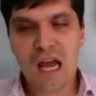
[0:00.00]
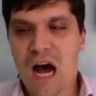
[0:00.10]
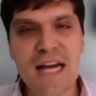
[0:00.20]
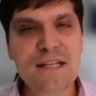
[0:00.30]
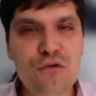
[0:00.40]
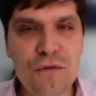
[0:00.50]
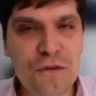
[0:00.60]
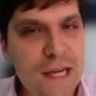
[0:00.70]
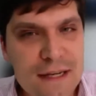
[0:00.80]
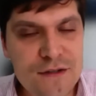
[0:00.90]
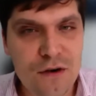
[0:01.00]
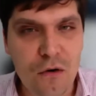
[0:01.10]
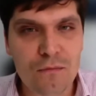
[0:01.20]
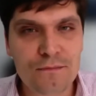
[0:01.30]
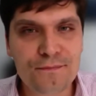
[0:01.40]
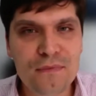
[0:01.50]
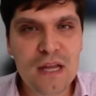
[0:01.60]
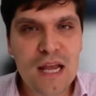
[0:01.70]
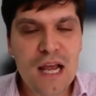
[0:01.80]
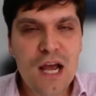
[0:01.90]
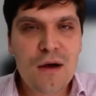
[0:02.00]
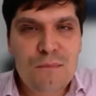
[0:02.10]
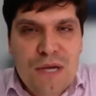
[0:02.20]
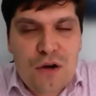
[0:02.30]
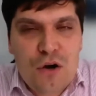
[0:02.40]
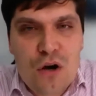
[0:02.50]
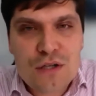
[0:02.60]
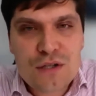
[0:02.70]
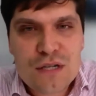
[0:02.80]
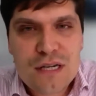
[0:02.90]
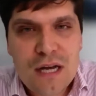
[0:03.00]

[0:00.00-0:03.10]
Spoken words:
I don't think so, because